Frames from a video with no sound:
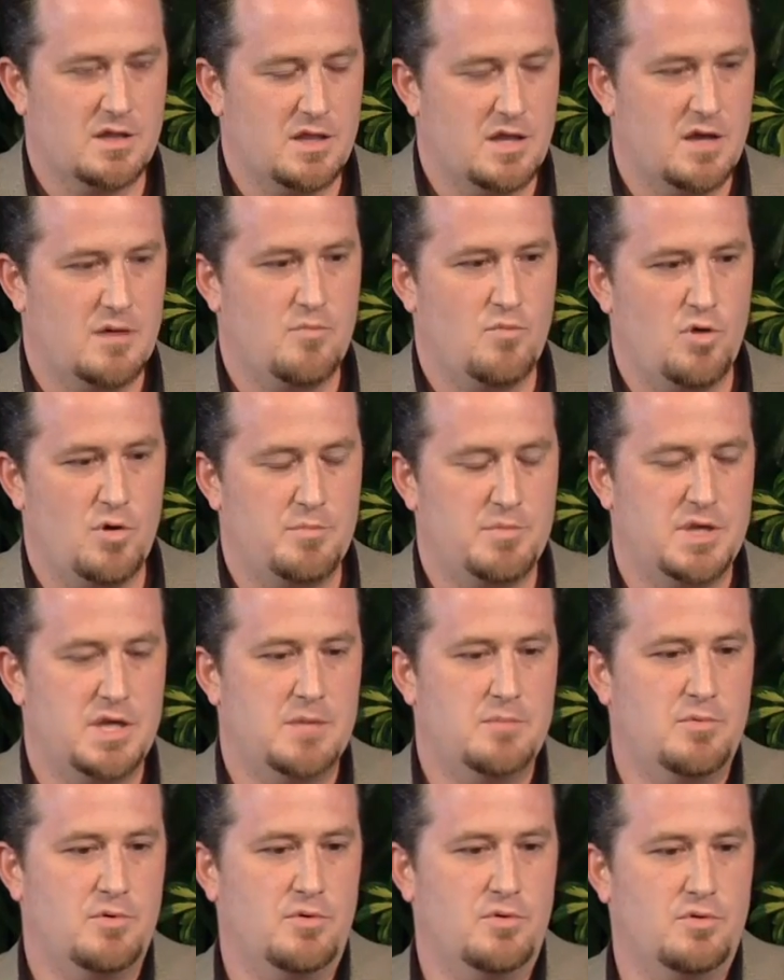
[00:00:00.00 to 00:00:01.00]
a lot more
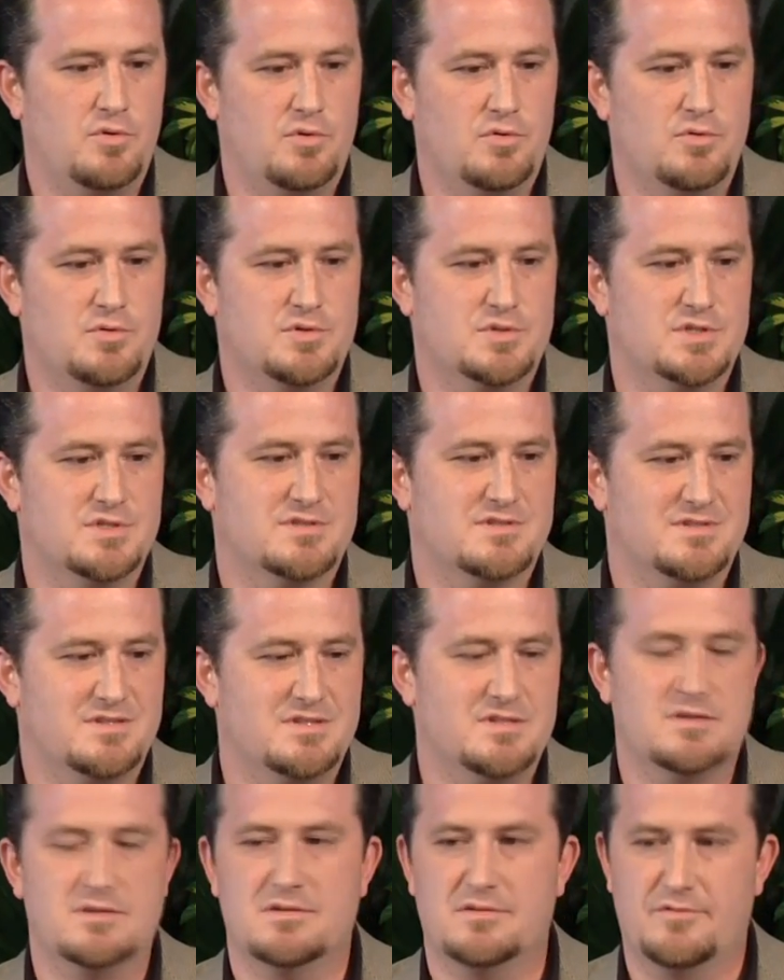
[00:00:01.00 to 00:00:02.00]
people who just
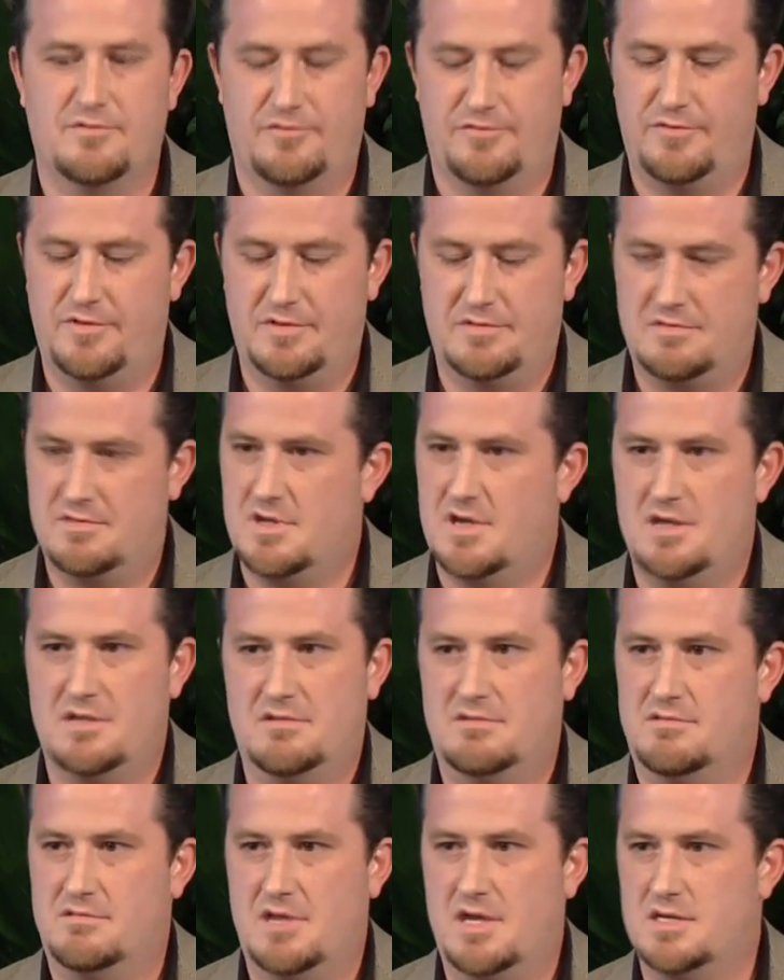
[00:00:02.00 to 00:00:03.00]
didn't fit
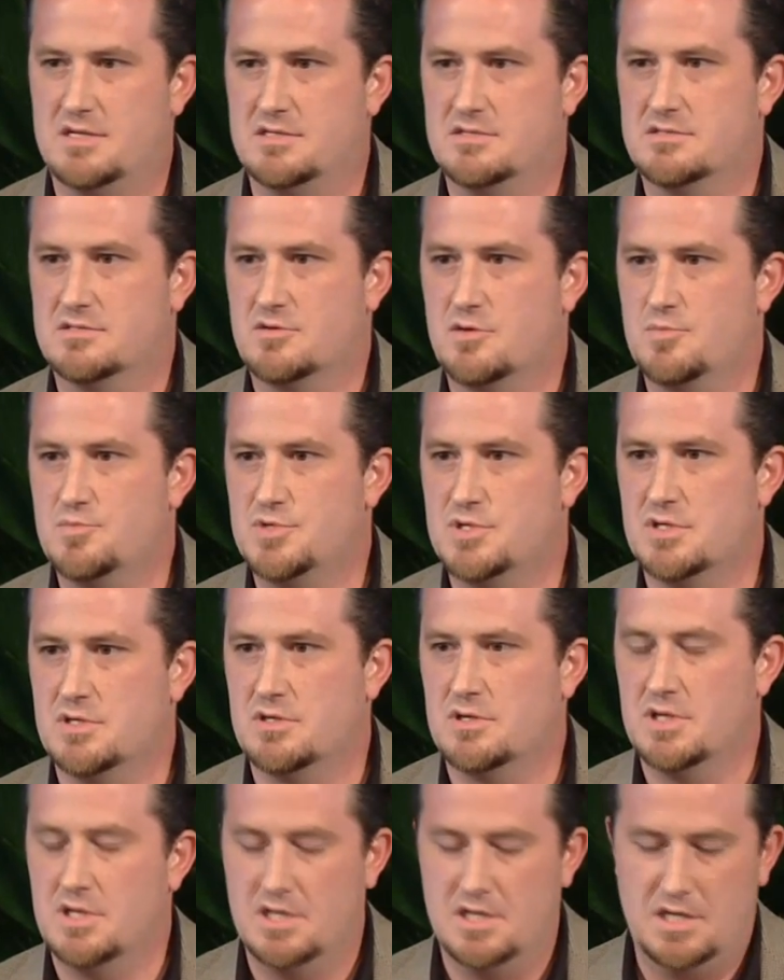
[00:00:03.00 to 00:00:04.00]
that description.
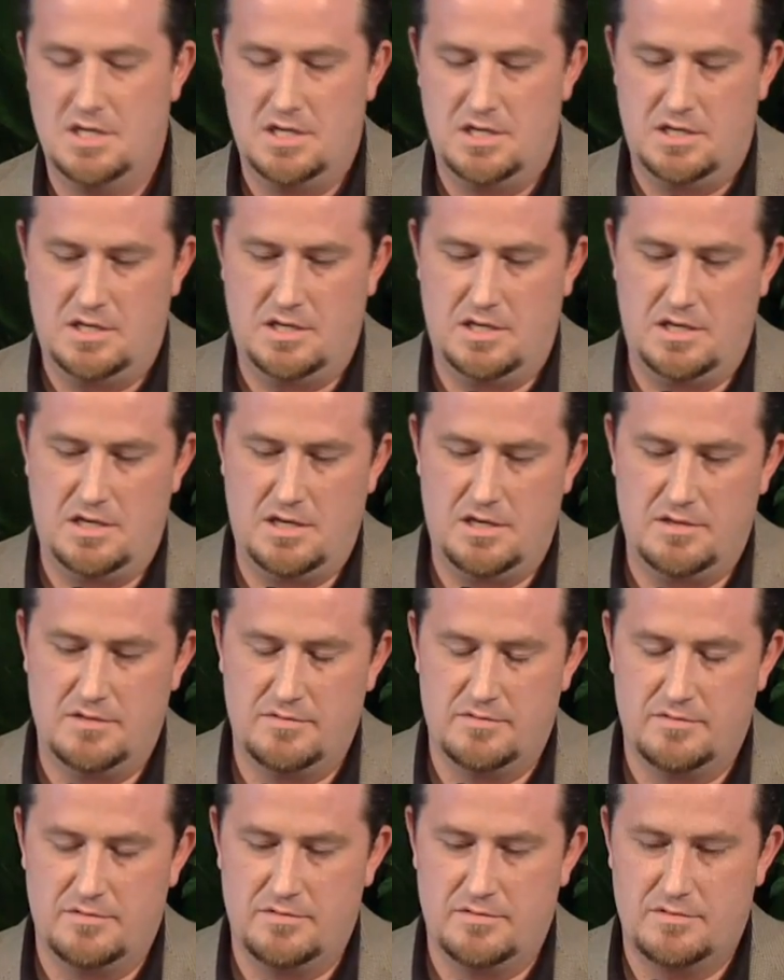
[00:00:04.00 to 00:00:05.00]
And
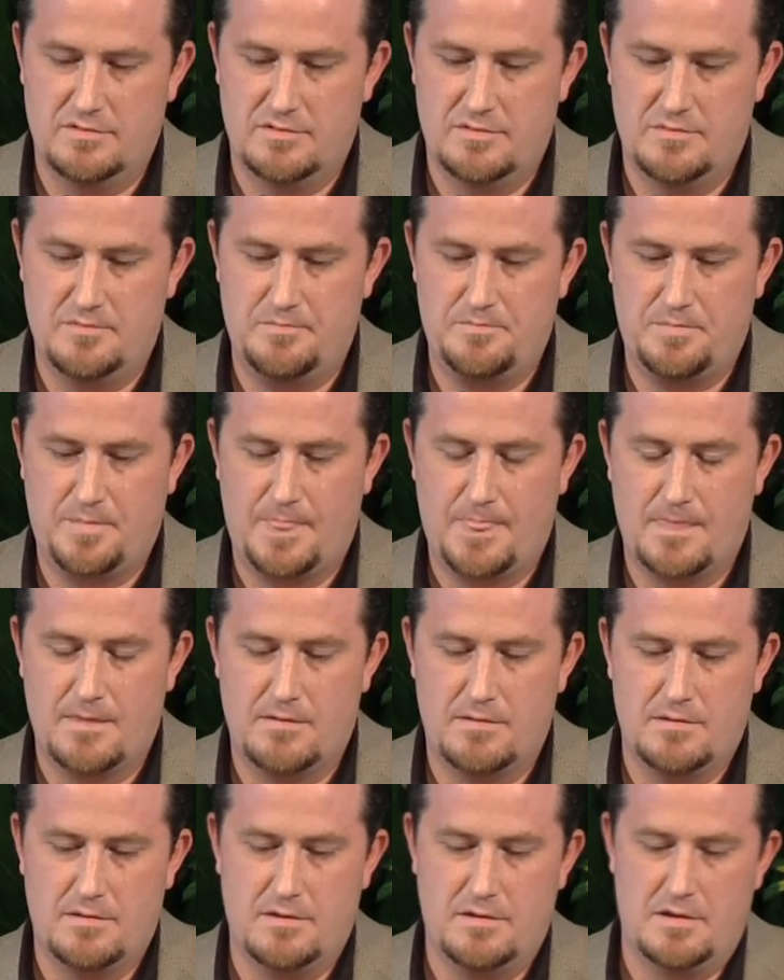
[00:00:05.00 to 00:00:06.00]

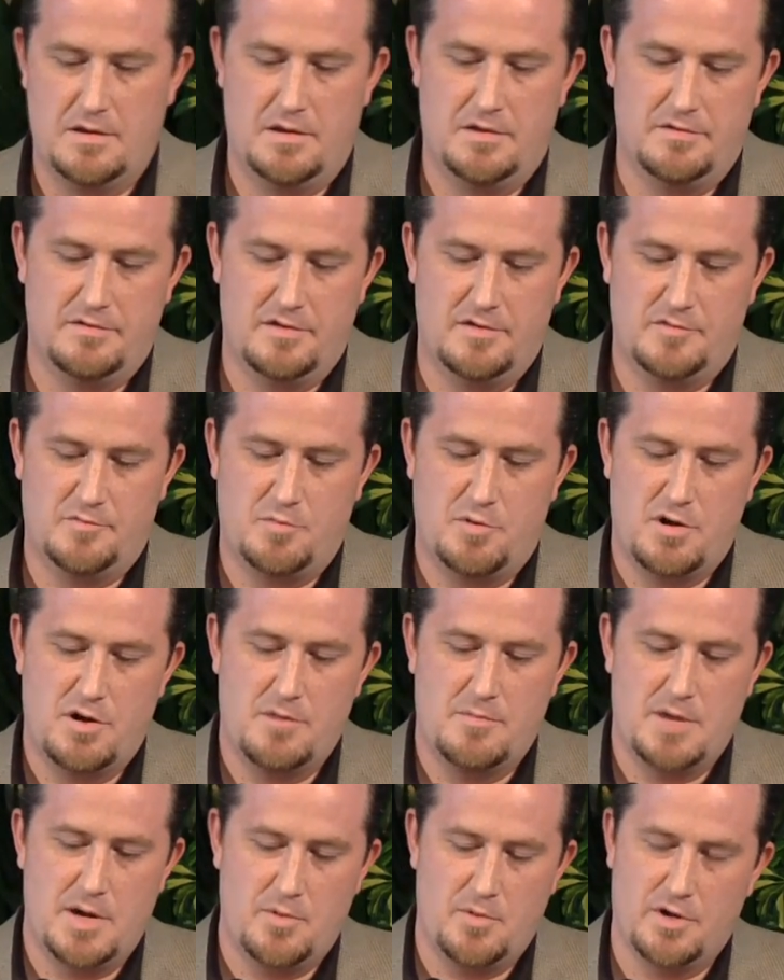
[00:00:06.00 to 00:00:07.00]
as part
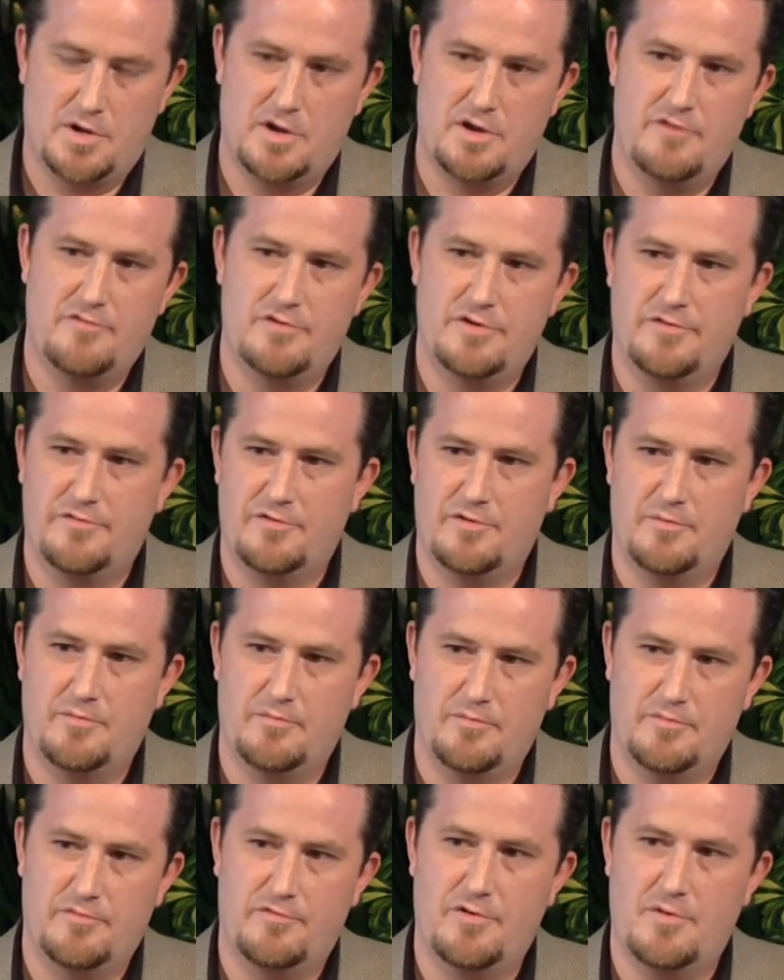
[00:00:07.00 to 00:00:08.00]
of my recovery from
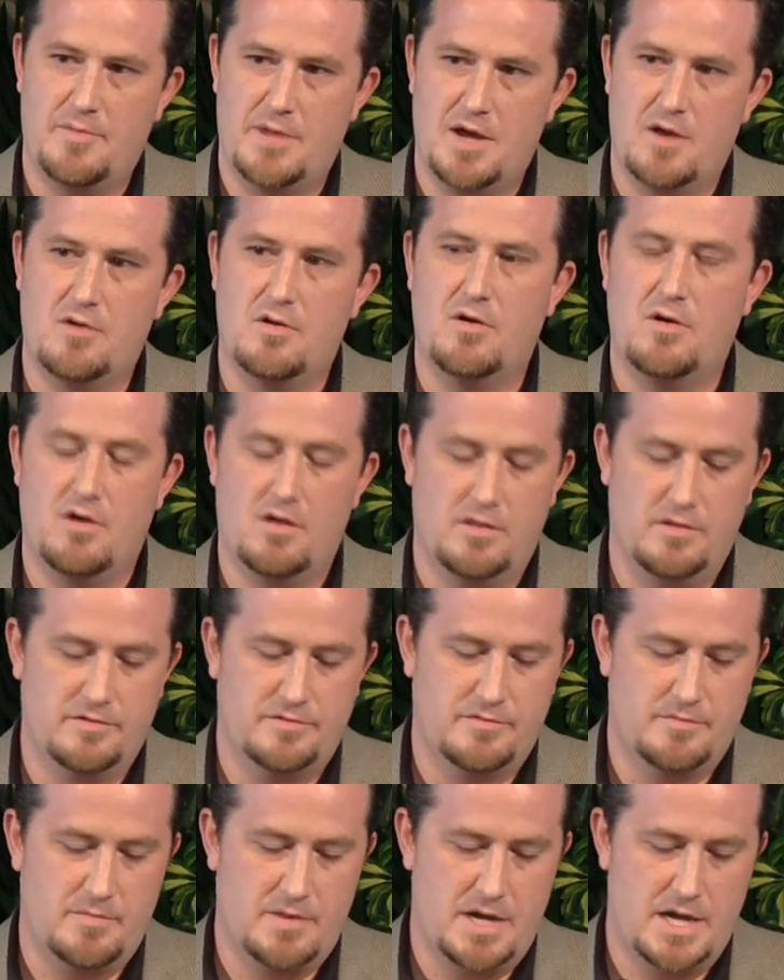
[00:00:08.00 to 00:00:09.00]

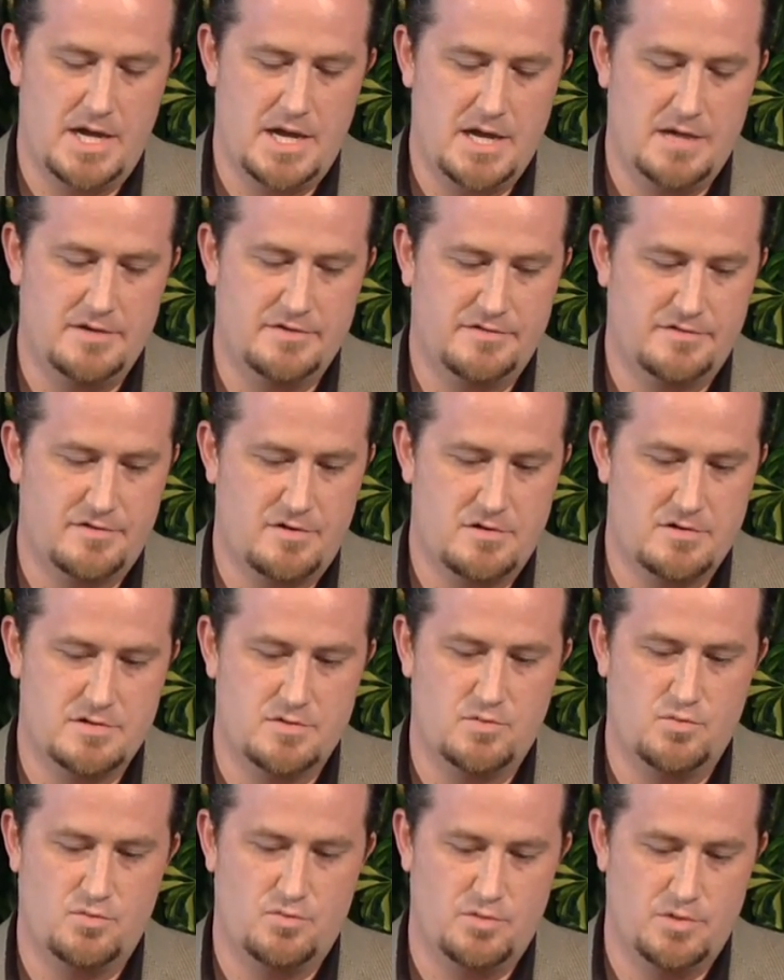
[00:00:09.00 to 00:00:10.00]
alcoholism, I had to start
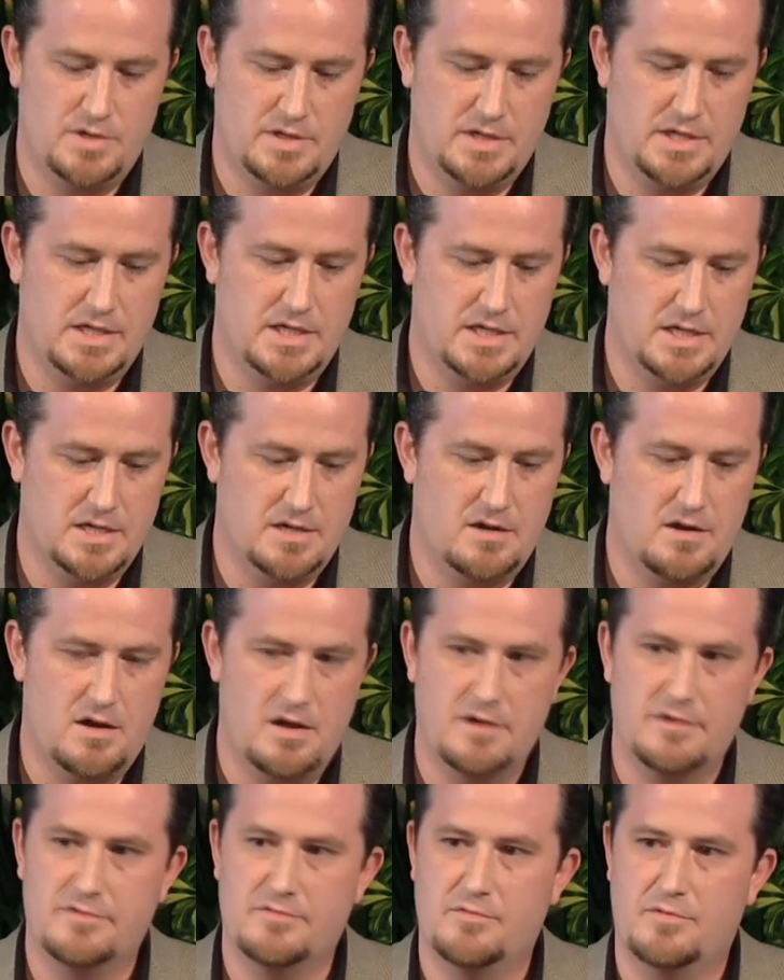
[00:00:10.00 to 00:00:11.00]
to really get
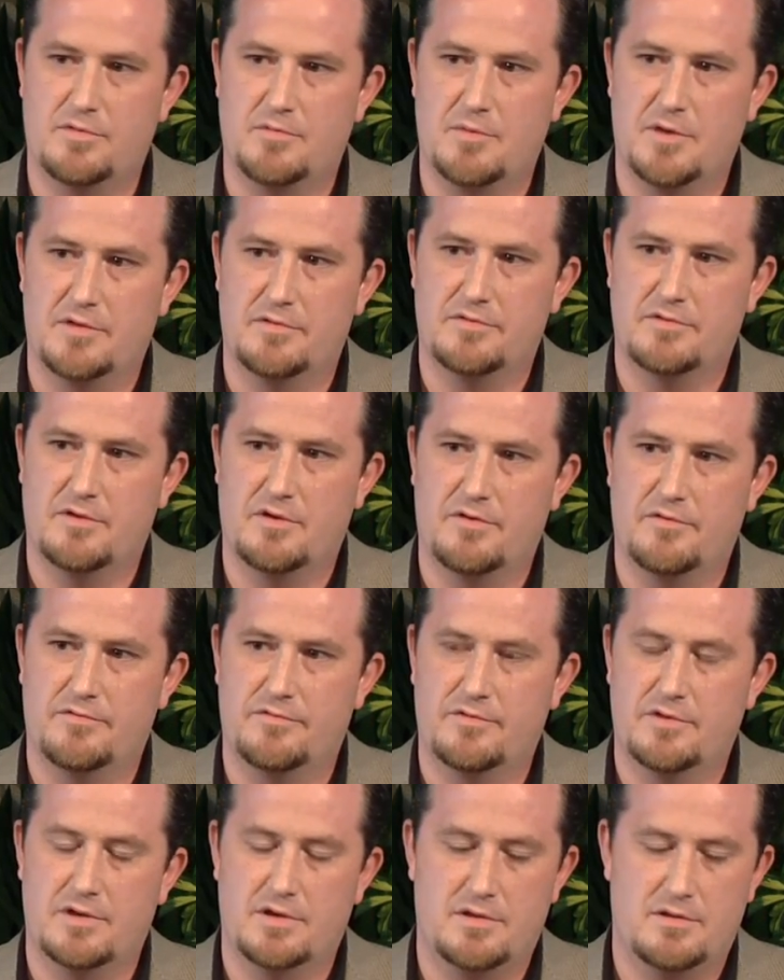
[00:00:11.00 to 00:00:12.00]
honest with
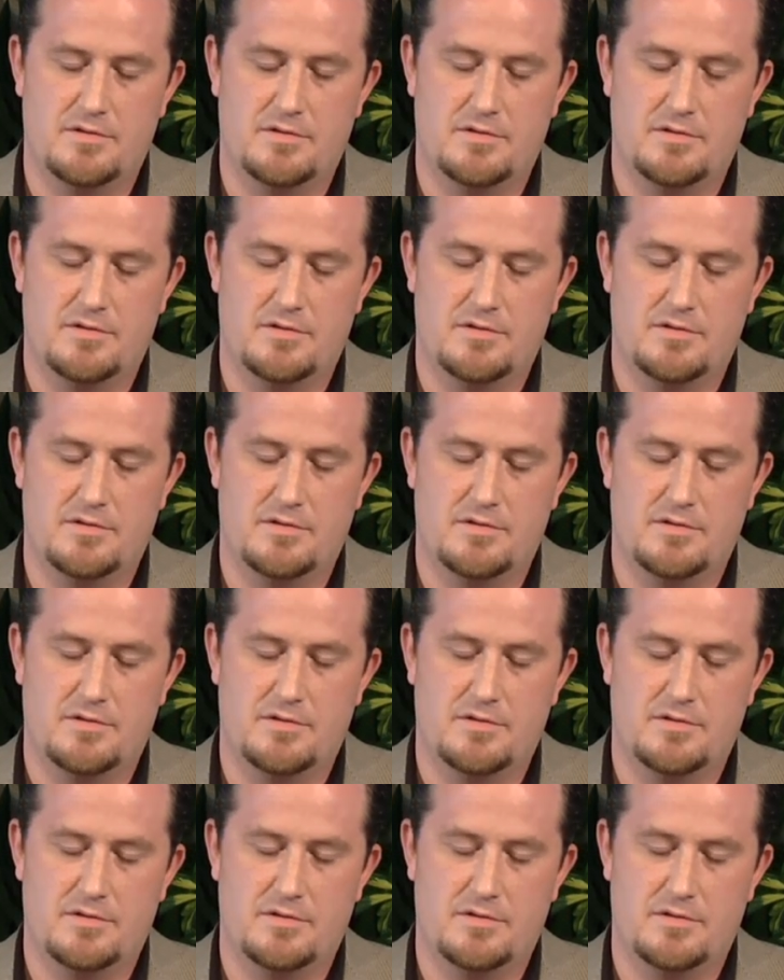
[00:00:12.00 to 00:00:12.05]
myself.